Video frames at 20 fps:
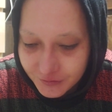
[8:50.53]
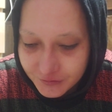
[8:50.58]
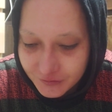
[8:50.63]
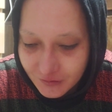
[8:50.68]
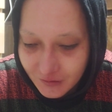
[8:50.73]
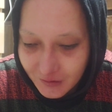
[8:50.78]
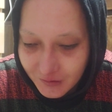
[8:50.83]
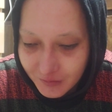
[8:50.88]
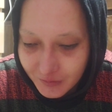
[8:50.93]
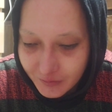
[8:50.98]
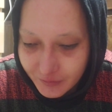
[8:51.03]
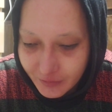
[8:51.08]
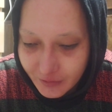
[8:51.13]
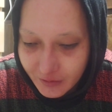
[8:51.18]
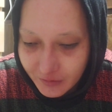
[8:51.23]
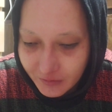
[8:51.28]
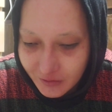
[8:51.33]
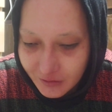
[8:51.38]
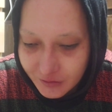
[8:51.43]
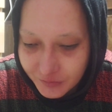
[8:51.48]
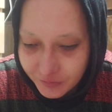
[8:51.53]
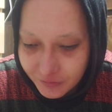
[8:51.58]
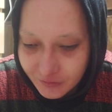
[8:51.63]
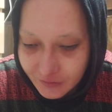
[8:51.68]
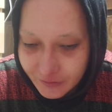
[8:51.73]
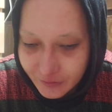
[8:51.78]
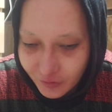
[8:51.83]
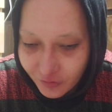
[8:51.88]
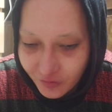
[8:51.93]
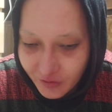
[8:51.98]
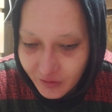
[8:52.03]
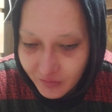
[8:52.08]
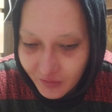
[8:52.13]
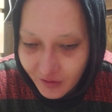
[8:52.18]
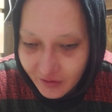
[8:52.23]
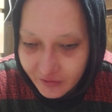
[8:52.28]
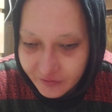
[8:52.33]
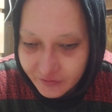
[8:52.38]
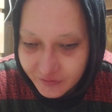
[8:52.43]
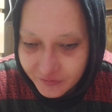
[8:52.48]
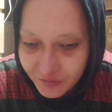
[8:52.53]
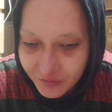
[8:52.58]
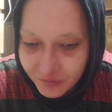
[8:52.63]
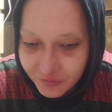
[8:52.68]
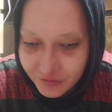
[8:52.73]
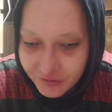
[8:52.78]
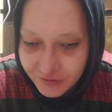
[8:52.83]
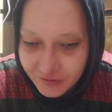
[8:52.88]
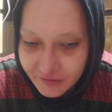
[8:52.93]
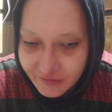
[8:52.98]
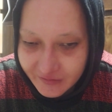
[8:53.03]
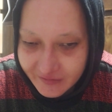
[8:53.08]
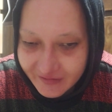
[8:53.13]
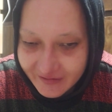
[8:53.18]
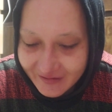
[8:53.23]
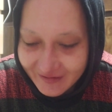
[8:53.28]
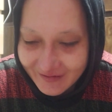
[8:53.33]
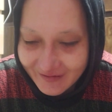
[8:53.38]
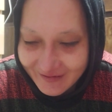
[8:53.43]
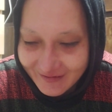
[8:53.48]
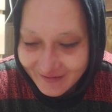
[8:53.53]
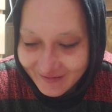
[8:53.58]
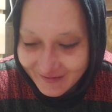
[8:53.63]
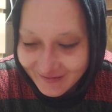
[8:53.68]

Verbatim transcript: so I've been pretty much borrowing 20 bucks from people here and